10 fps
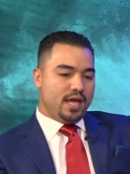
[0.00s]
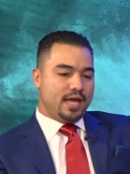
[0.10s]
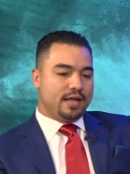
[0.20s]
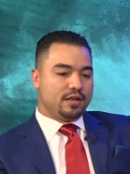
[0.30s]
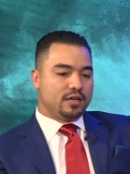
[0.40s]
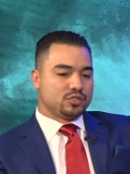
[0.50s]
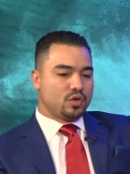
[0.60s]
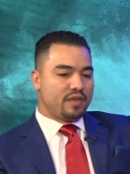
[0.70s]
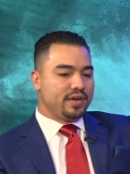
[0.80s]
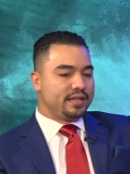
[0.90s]
And
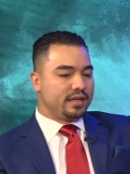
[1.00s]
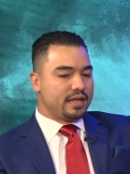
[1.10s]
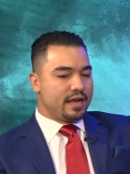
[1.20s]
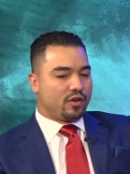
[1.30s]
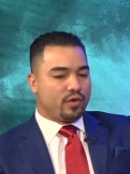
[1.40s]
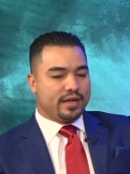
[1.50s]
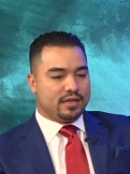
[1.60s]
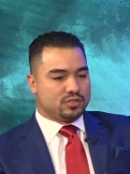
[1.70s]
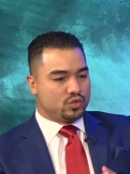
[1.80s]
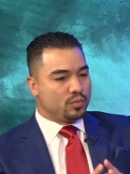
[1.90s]
so I really think that credit
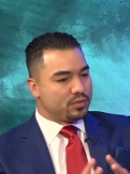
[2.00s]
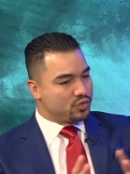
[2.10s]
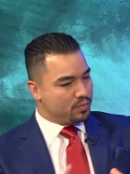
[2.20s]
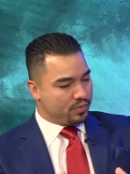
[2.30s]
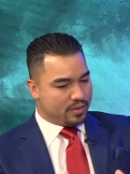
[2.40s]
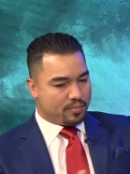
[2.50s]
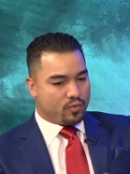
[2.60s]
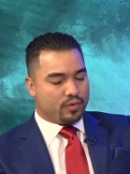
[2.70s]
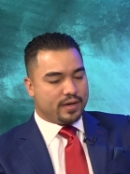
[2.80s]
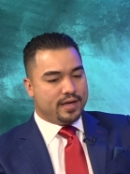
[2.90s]
is super, super
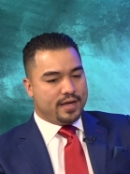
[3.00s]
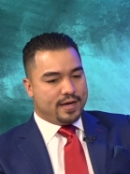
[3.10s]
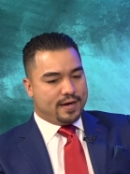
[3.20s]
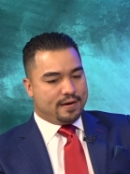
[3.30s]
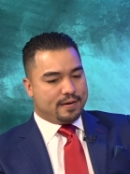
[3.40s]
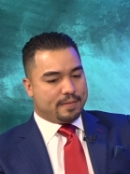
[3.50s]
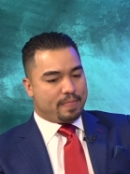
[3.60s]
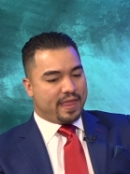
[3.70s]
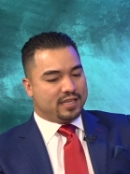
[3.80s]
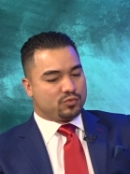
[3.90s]
important.
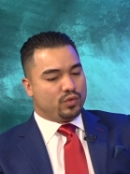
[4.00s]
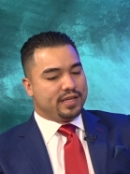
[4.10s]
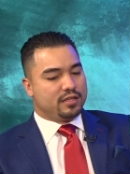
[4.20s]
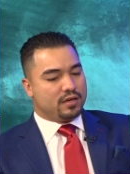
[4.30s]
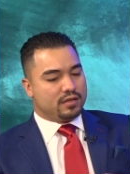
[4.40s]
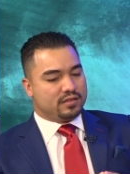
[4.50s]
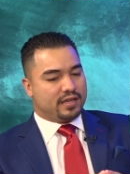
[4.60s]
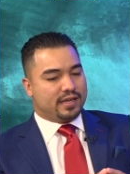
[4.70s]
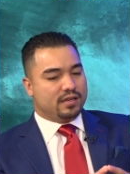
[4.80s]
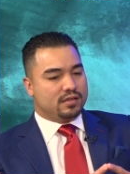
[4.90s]
It's really
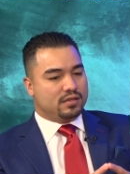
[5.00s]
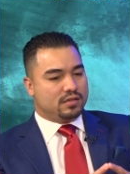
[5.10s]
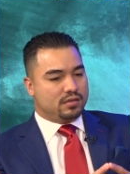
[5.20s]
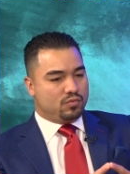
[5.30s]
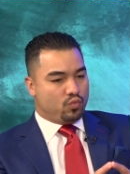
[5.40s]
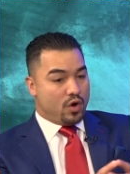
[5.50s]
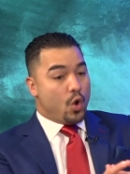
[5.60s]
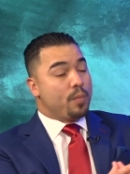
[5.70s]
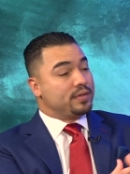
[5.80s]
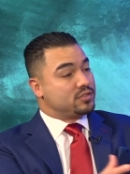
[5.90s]
what
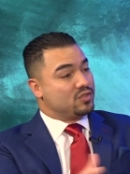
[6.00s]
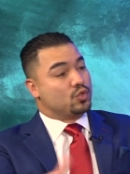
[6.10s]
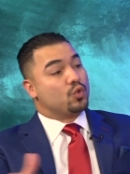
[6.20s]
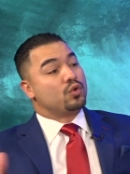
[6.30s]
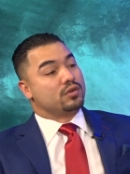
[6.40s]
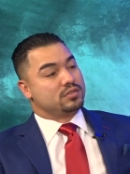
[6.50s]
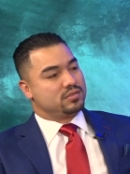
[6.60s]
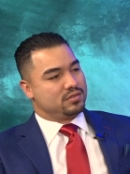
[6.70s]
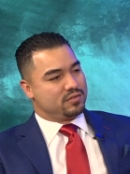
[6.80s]
opens the doors